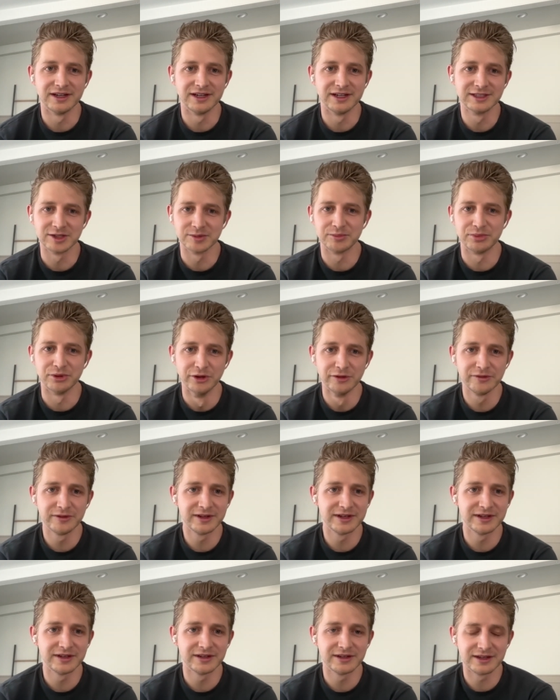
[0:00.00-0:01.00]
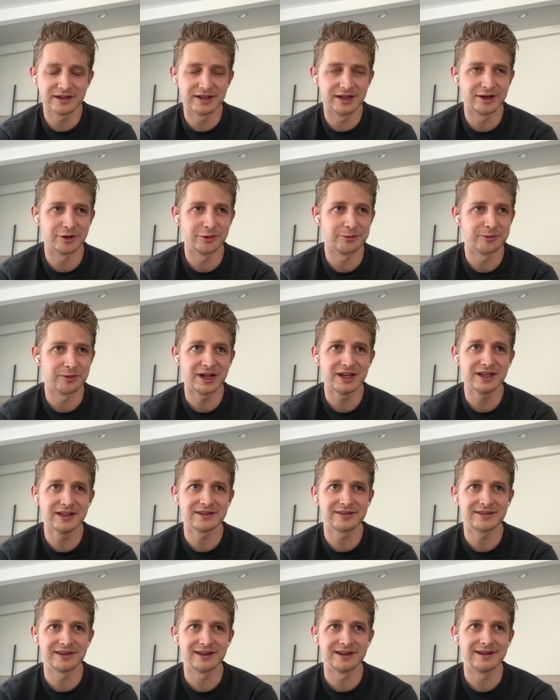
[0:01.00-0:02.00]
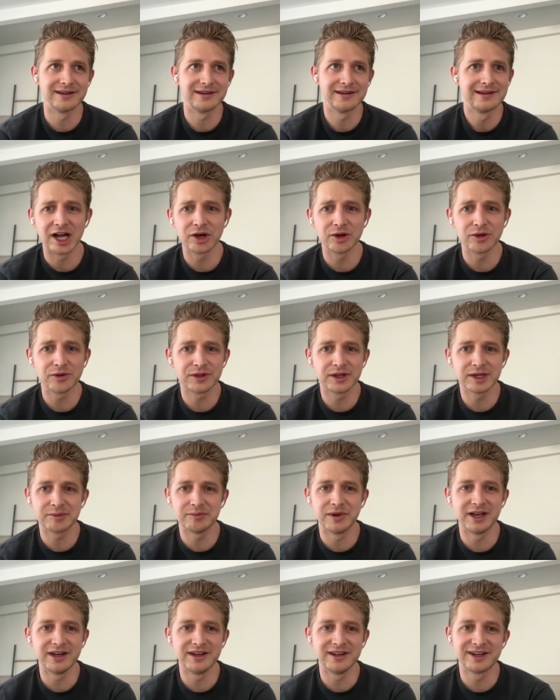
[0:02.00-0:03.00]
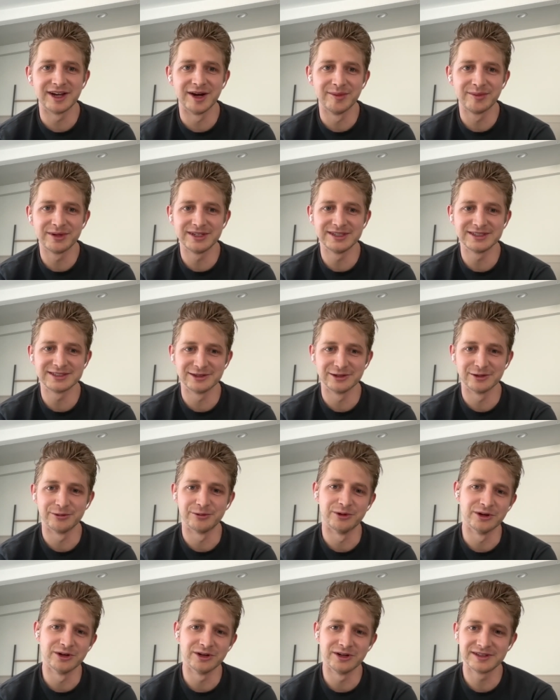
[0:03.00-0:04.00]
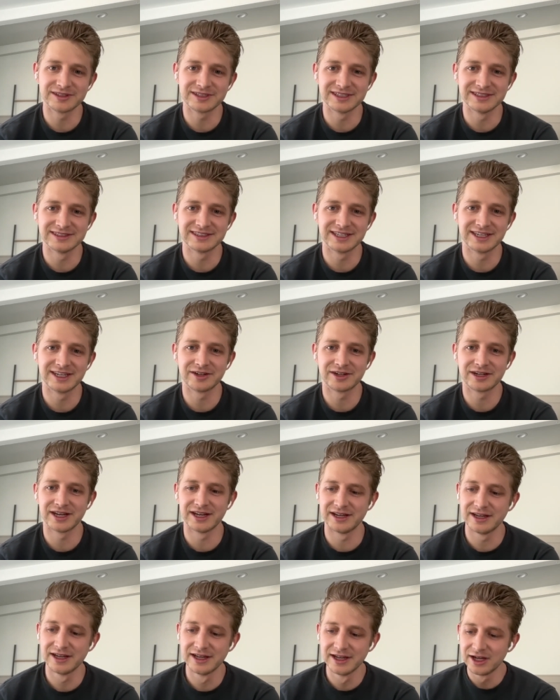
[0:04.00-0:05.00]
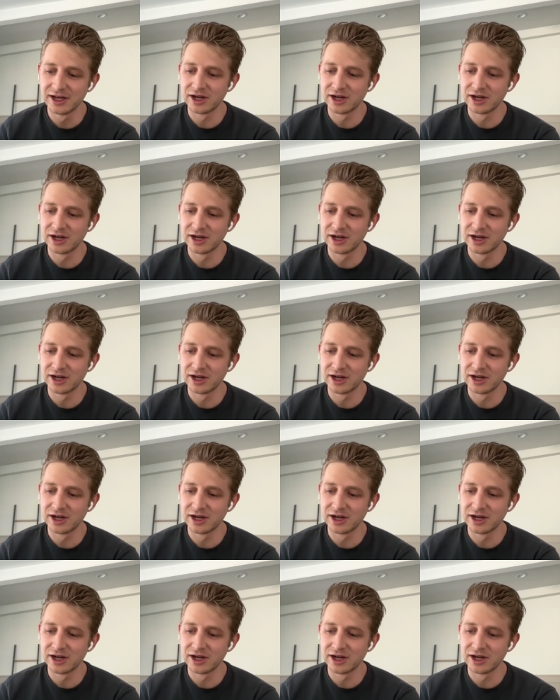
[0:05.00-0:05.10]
It's improving at a rate that I don't think many companies in the world can say, okay,